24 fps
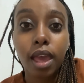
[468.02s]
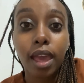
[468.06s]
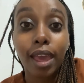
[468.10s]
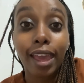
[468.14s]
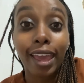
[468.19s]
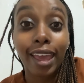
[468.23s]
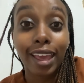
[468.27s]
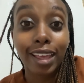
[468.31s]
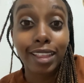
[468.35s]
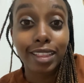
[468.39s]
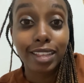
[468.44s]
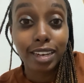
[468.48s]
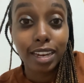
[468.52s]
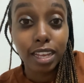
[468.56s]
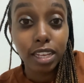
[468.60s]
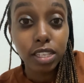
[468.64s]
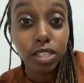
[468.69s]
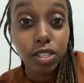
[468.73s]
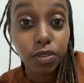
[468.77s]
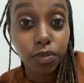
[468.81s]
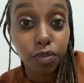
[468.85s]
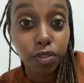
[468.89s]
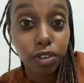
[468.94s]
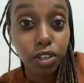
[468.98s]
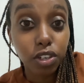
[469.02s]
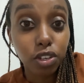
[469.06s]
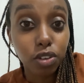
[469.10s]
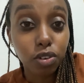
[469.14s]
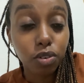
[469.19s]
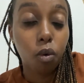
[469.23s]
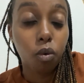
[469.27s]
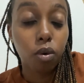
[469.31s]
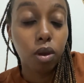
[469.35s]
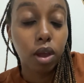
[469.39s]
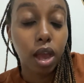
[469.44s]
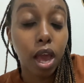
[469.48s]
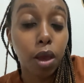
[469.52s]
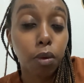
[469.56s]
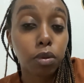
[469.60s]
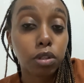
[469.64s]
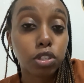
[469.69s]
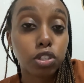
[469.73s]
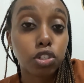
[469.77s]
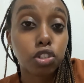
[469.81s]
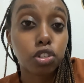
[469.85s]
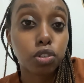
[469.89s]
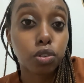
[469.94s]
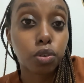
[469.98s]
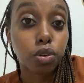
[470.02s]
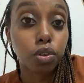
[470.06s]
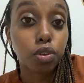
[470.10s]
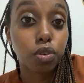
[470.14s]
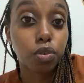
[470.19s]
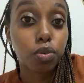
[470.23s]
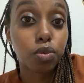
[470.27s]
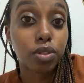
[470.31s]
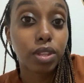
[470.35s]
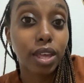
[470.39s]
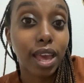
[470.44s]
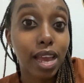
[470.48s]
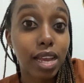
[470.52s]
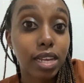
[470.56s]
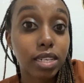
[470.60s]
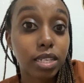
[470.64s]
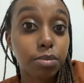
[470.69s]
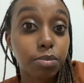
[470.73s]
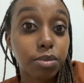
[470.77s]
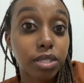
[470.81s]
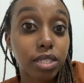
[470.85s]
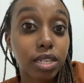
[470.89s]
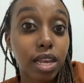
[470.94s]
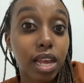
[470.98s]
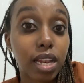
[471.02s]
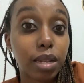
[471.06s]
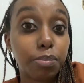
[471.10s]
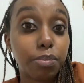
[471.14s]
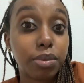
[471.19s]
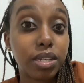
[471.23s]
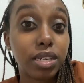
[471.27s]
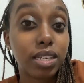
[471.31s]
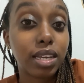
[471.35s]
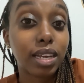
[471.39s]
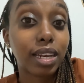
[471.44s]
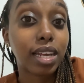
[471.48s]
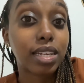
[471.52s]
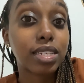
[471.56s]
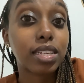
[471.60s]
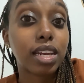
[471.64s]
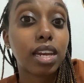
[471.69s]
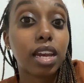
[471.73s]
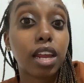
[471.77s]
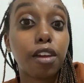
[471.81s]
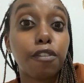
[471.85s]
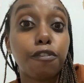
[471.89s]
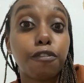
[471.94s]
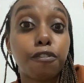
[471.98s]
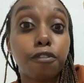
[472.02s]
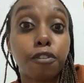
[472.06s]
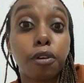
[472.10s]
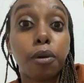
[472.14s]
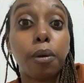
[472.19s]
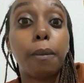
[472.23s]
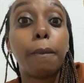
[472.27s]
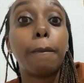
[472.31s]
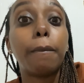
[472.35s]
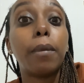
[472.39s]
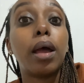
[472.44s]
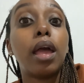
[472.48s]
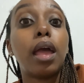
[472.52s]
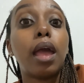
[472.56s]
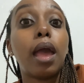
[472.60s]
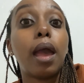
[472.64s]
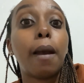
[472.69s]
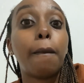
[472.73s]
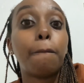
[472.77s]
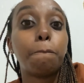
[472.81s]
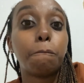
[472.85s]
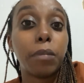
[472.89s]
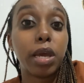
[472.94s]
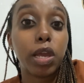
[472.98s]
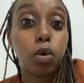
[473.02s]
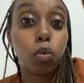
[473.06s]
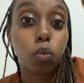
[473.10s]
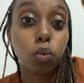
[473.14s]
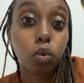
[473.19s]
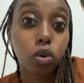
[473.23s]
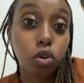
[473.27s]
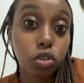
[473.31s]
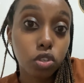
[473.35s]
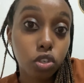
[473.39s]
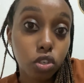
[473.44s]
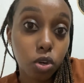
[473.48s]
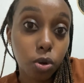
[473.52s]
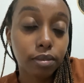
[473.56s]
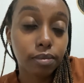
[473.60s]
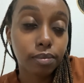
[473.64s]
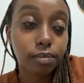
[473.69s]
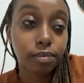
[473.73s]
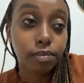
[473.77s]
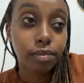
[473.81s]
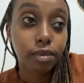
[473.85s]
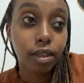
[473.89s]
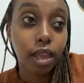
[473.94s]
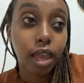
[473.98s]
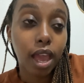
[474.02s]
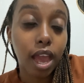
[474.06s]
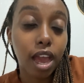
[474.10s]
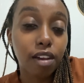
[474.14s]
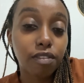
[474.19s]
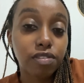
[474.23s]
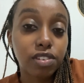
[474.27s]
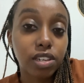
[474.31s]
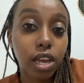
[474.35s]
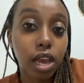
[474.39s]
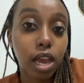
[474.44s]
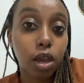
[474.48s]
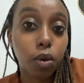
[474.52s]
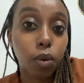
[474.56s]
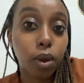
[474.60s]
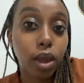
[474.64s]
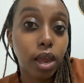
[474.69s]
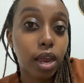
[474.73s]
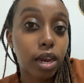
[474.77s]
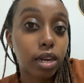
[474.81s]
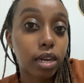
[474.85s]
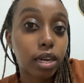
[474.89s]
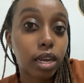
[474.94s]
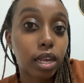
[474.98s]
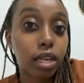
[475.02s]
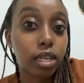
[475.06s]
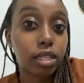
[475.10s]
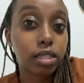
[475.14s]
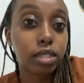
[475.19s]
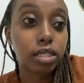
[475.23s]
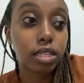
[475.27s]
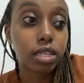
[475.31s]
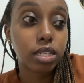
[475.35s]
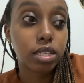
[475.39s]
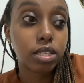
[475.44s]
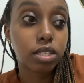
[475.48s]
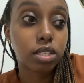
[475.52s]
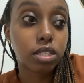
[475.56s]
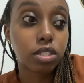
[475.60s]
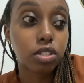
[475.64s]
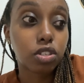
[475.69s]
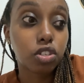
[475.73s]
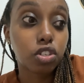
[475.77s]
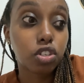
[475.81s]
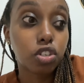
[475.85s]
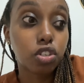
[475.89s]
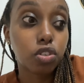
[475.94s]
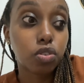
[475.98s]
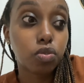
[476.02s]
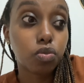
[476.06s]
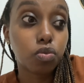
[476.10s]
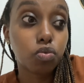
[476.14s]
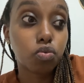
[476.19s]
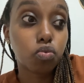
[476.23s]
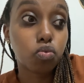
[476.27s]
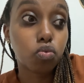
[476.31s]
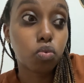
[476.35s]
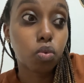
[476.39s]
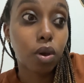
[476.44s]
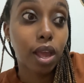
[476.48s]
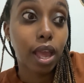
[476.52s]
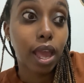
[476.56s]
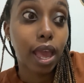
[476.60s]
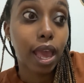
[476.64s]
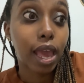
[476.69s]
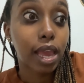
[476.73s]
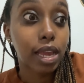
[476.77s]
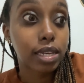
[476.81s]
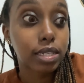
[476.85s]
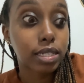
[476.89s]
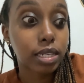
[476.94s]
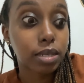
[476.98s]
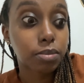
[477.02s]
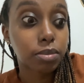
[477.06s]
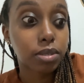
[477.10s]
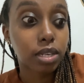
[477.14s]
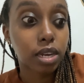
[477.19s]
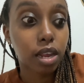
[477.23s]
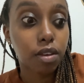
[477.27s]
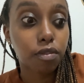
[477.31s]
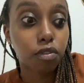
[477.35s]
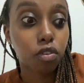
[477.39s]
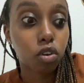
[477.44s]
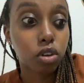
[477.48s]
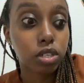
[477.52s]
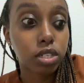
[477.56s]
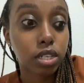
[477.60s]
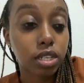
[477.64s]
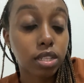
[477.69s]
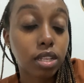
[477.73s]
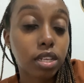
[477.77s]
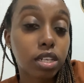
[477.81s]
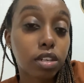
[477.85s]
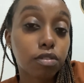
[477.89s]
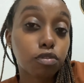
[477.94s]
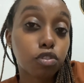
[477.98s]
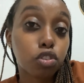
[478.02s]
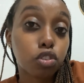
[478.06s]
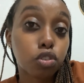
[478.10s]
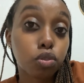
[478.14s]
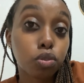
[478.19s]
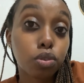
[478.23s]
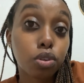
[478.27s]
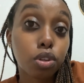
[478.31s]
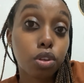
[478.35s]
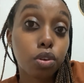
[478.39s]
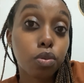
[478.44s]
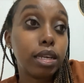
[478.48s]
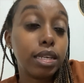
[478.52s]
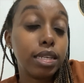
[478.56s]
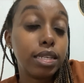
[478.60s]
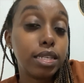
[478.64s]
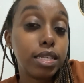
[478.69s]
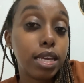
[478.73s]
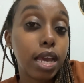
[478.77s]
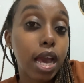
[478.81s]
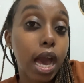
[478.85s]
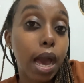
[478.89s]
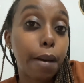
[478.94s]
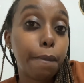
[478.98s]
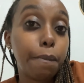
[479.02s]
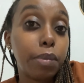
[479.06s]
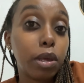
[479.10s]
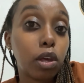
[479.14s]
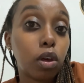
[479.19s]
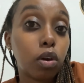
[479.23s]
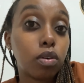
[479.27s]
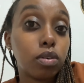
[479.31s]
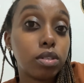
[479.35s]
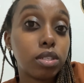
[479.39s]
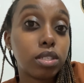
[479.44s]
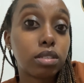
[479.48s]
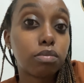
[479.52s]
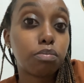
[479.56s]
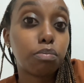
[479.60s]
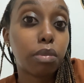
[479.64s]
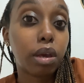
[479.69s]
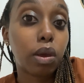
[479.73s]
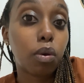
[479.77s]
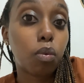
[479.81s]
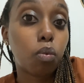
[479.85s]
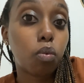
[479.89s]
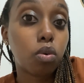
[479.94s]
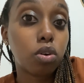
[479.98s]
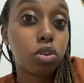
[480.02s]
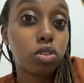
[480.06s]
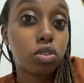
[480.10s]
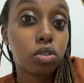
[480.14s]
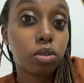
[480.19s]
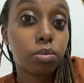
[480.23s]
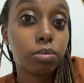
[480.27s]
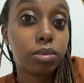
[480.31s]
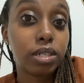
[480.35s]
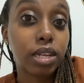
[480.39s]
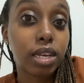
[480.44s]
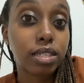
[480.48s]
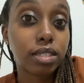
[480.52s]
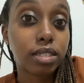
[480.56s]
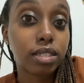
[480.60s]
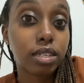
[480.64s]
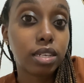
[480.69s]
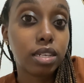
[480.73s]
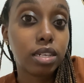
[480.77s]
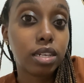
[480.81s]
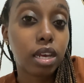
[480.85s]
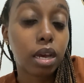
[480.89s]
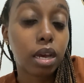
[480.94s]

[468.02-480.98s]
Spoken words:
in the next video, I will show you the items that I'll be decluttering from my wardrobe after acquiring these new items that I've gotten, that I've shown you. Yeah, because my wardrobe does need a